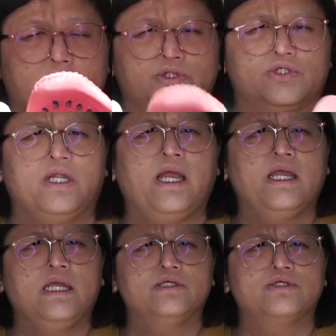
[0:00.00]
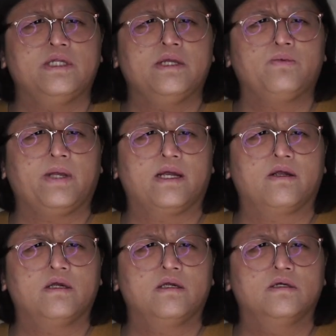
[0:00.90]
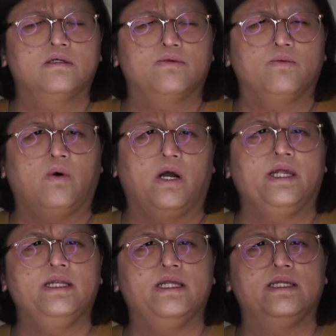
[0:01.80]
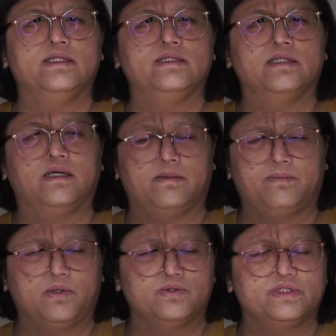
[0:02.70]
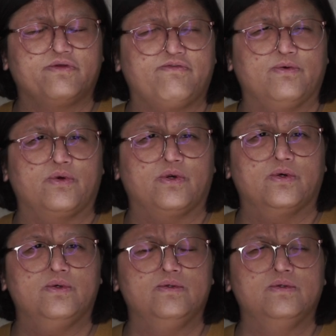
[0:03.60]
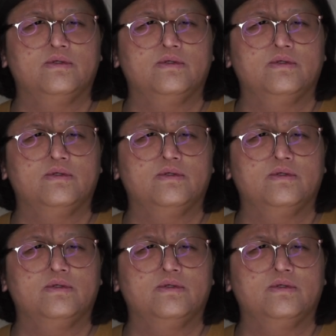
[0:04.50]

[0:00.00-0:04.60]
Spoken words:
Should I wear one and post a photo?